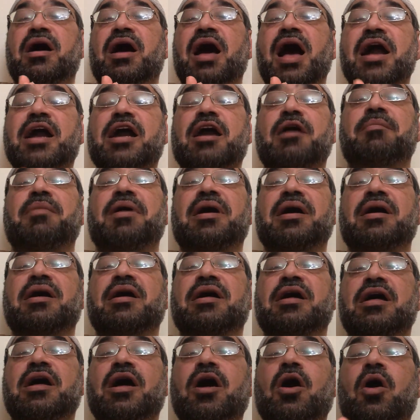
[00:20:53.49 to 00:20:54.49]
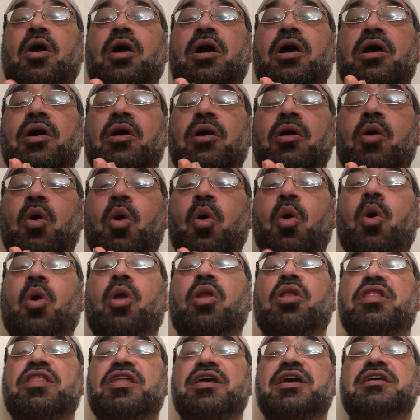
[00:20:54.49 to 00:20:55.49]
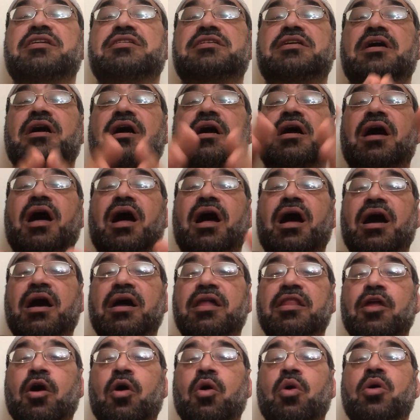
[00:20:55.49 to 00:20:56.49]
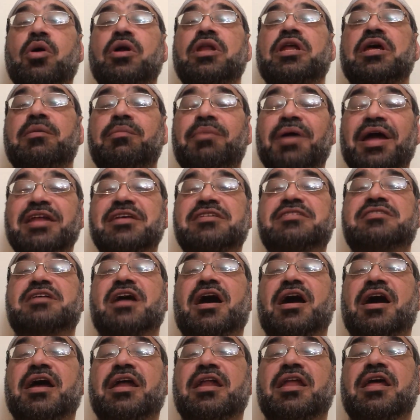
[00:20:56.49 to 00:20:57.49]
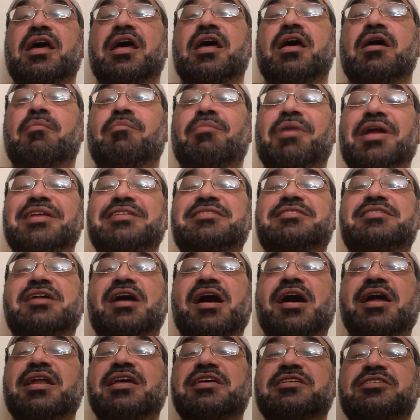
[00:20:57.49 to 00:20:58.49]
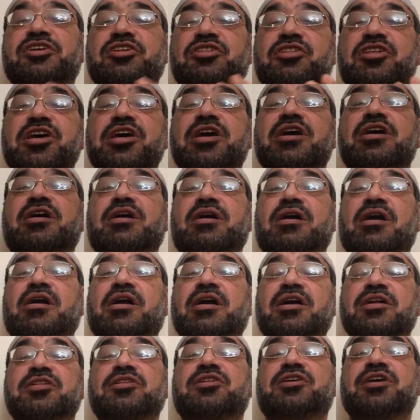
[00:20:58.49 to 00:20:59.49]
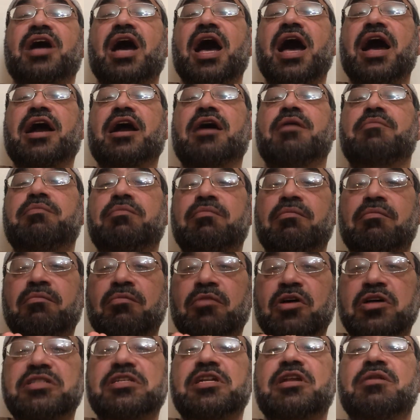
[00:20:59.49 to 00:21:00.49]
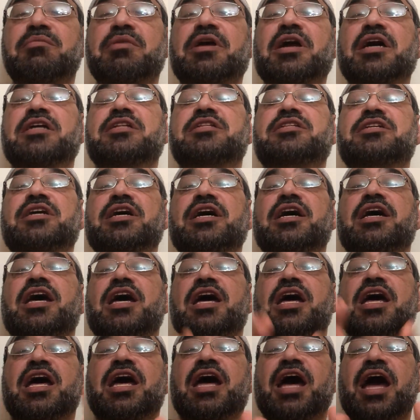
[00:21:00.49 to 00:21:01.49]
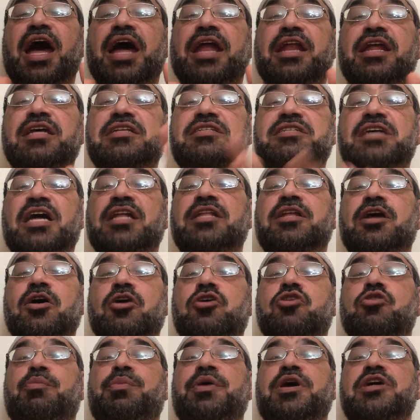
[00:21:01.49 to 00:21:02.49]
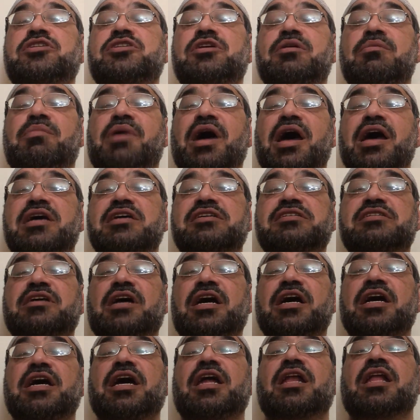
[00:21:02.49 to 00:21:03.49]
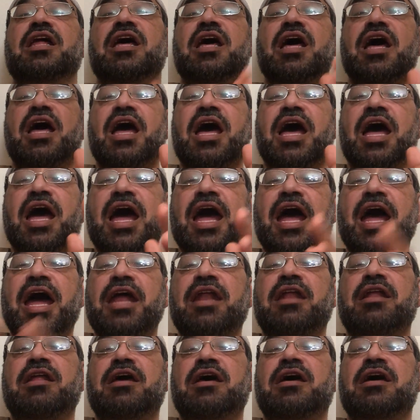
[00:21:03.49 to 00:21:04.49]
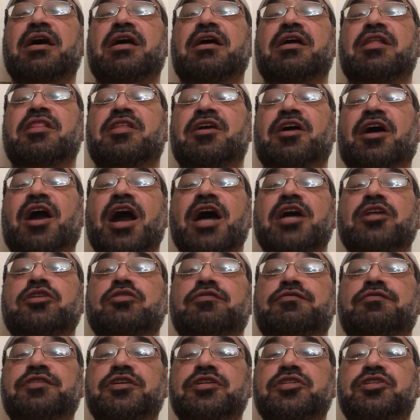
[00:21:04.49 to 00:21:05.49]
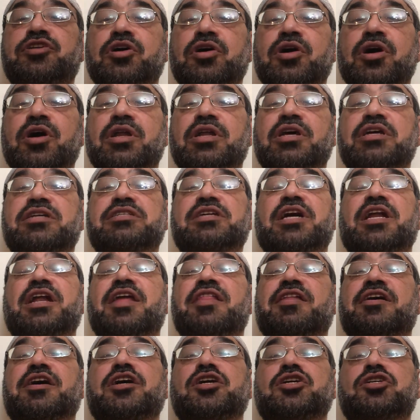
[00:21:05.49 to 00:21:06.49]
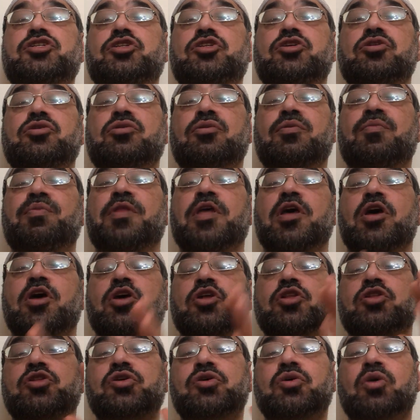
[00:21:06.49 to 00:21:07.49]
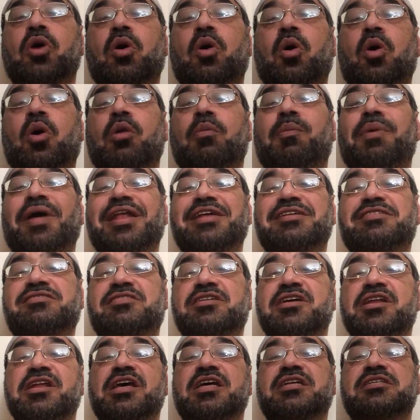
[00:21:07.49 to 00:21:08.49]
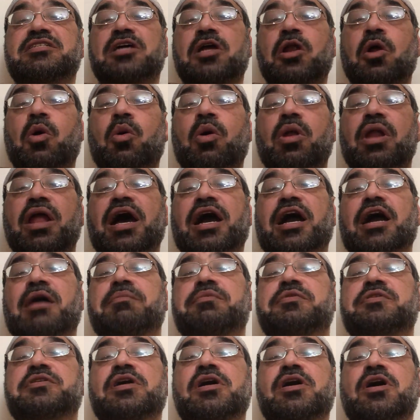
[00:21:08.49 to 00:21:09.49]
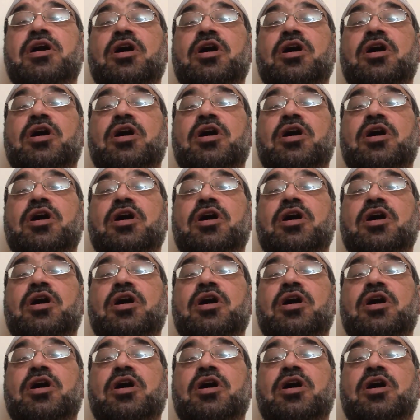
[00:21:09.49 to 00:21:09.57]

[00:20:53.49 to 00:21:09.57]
Aqaba, all these are the holy Palestine. Palestine is a dear country, Arab Muslim country, and it's under occupation by Israel. And the right return is another issue to all Palestinians and all Arabs